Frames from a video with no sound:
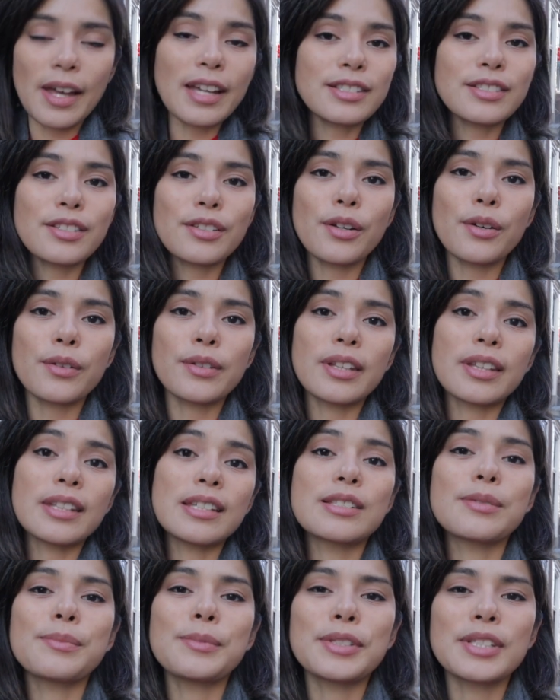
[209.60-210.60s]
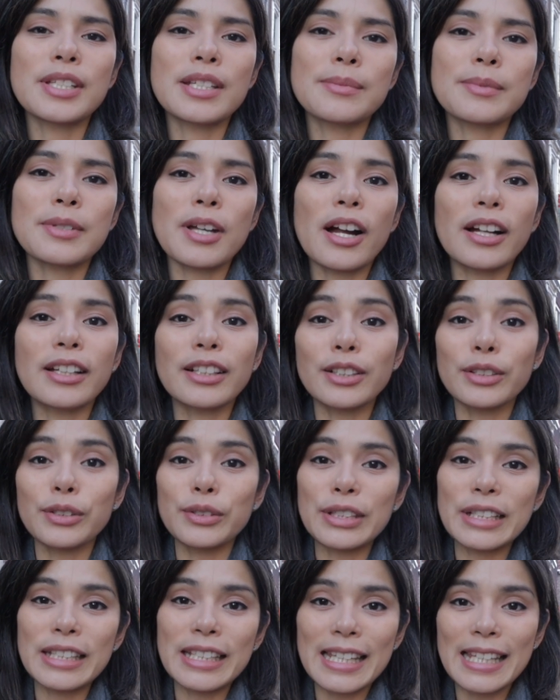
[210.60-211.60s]
Nice to know that these museums are
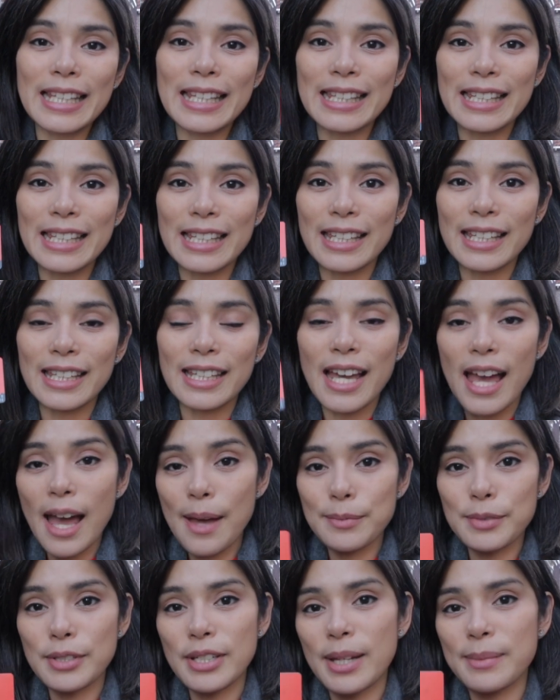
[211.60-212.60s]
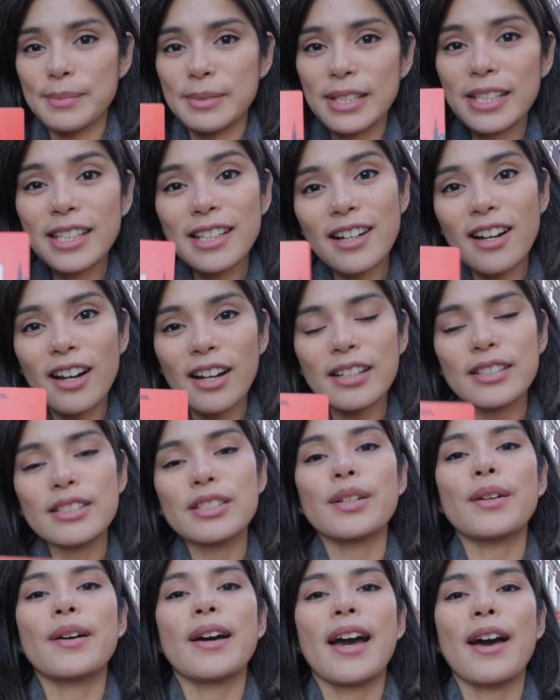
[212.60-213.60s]
included in the Amsterdam City
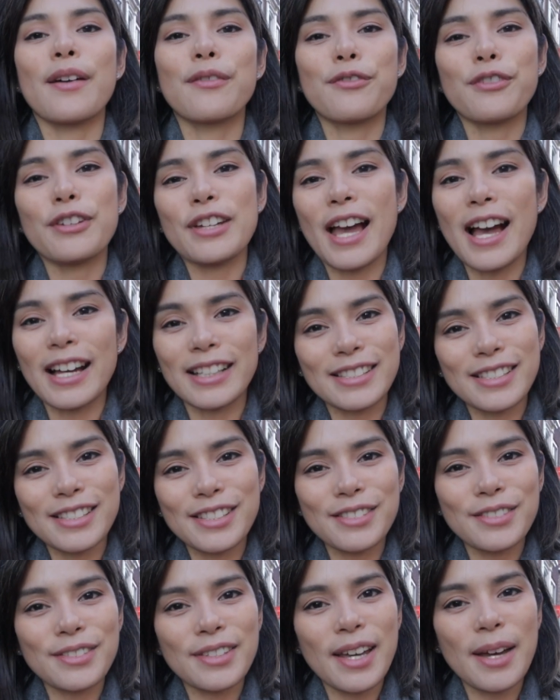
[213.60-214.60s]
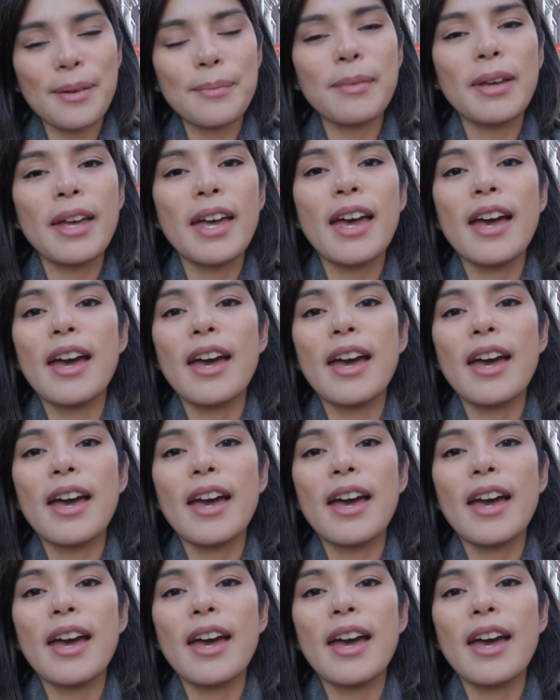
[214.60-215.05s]
Card, so I have free access to them